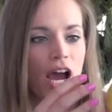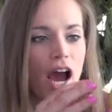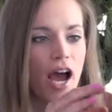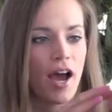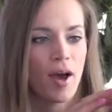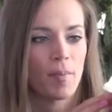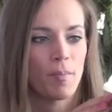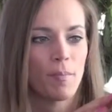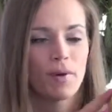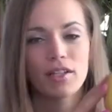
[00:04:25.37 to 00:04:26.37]

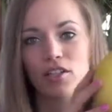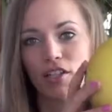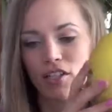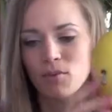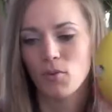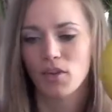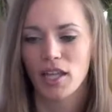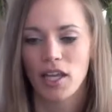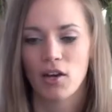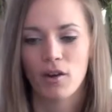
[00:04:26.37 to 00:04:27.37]
but looks more
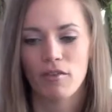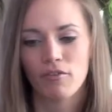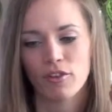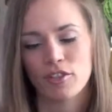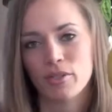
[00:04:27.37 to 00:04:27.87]
like a grapefruit.